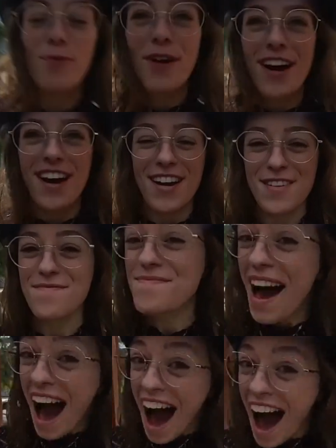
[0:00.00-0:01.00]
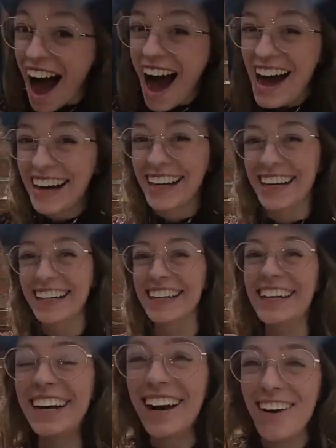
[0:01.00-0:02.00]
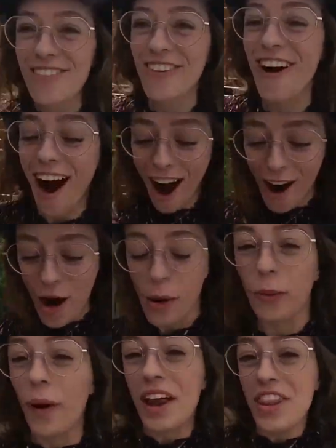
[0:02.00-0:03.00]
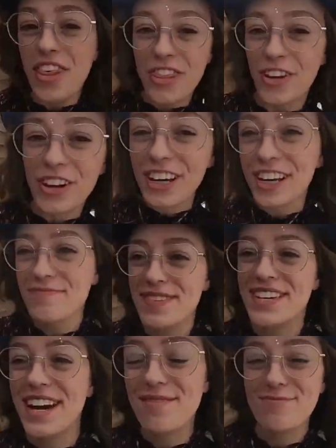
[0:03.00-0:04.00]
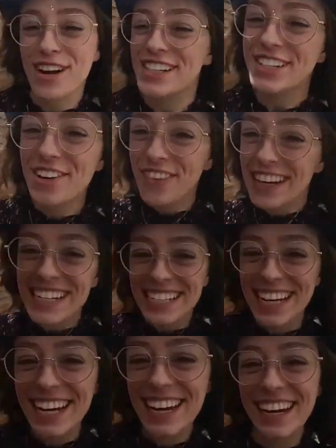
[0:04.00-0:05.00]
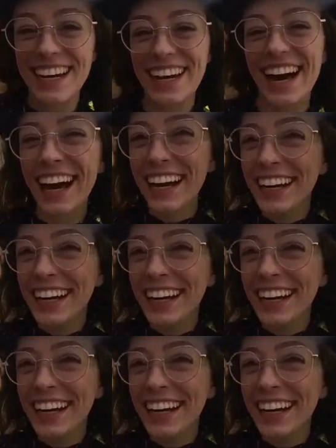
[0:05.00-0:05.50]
We're back for our 1:30 p.m. reservation.